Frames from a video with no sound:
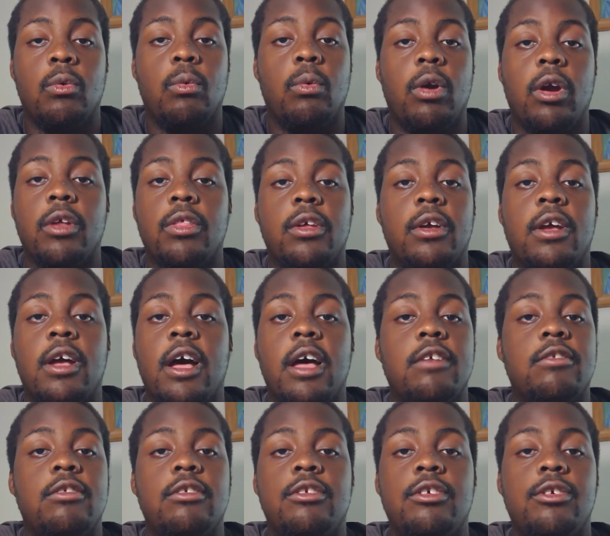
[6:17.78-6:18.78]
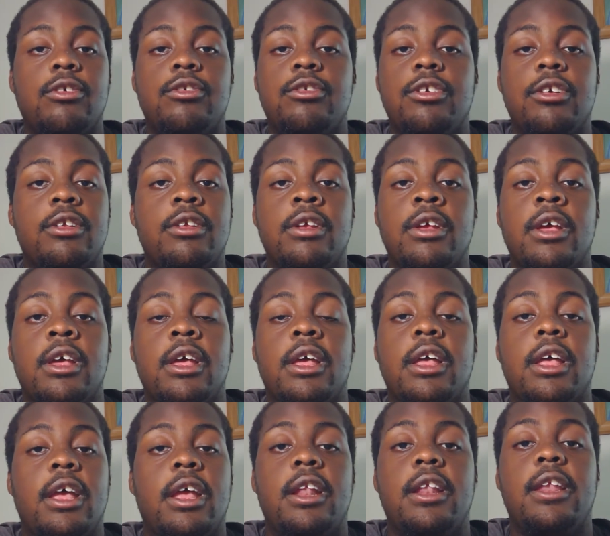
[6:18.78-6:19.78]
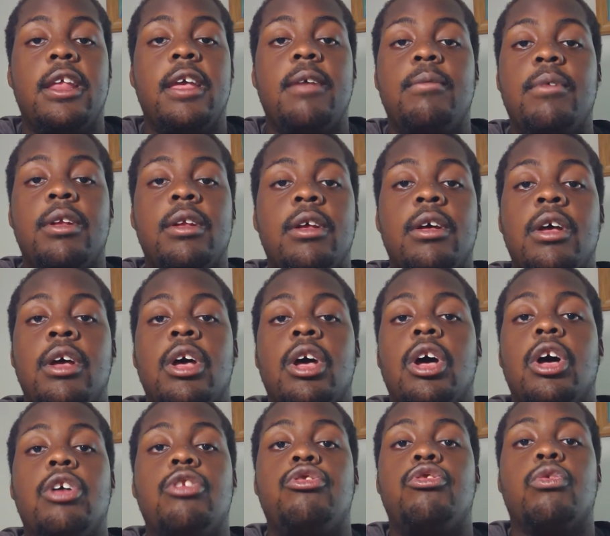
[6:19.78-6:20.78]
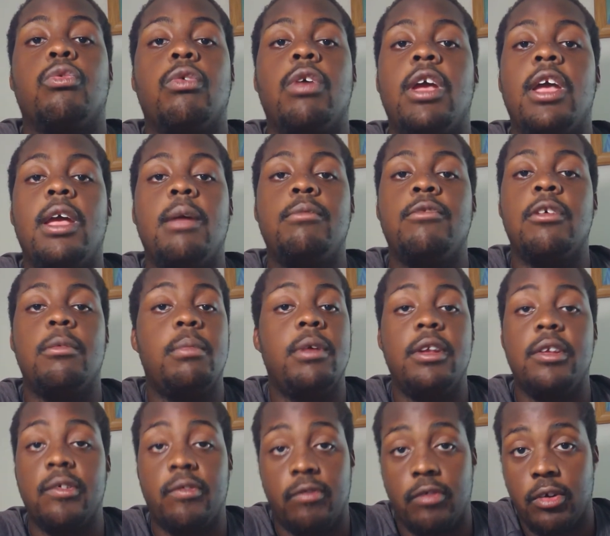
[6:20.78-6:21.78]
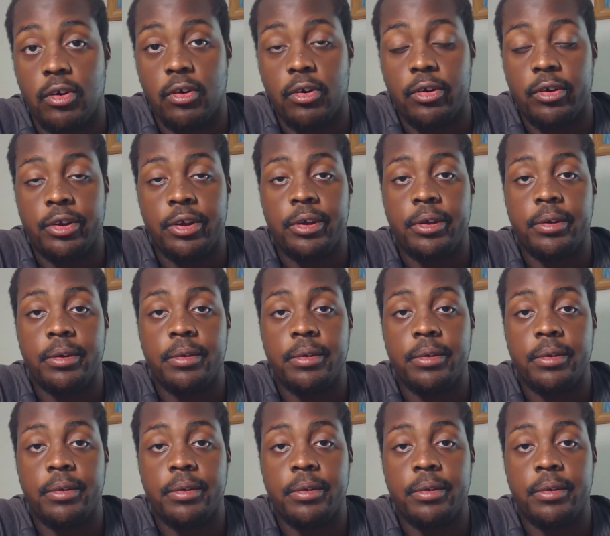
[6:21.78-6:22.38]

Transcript: where the Constitution isn't even a dream to be deferred.